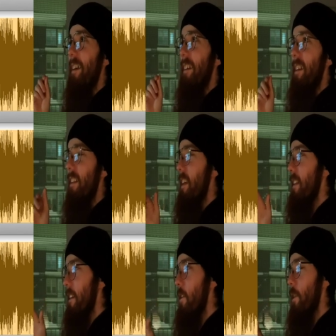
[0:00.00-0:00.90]

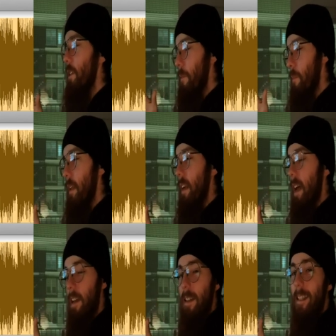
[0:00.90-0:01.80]
It looks a bit
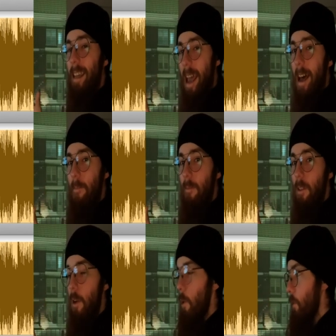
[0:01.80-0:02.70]
like a scam, you
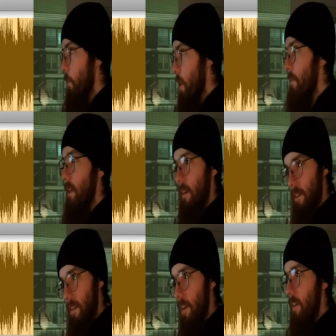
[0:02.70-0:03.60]
know, the website, the
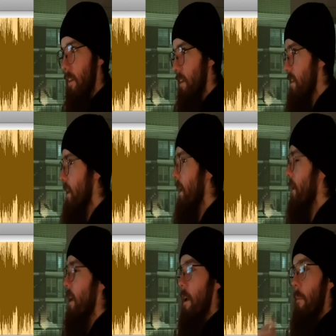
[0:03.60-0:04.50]
thing, the design,
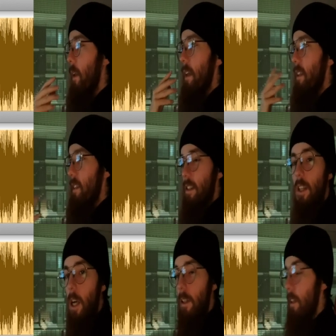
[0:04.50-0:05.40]
but it's
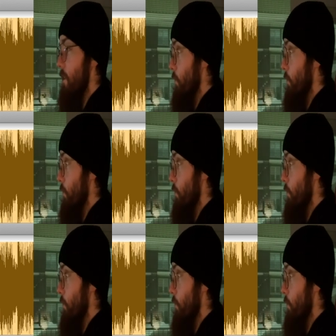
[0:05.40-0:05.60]
not. It's